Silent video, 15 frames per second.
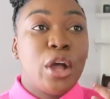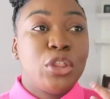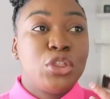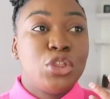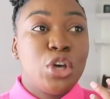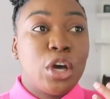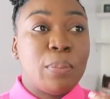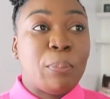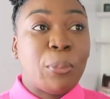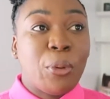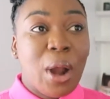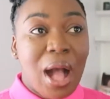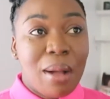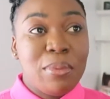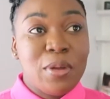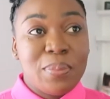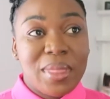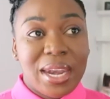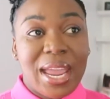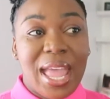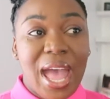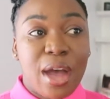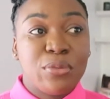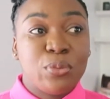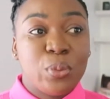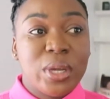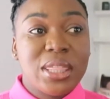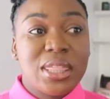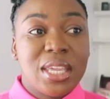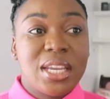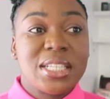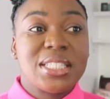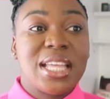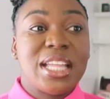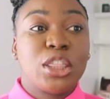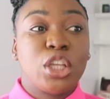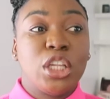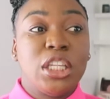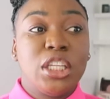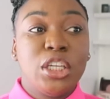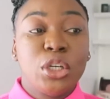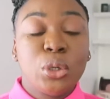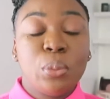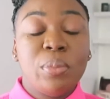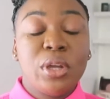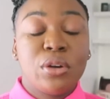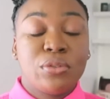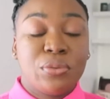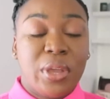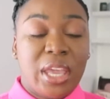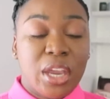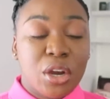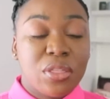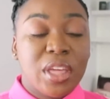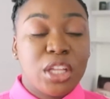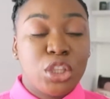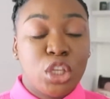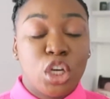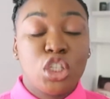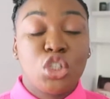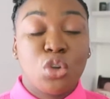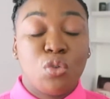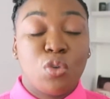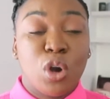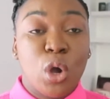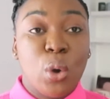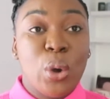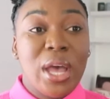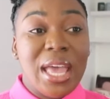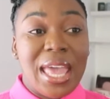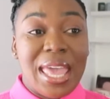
The problem that I have with it is that the little bit of hair that does grow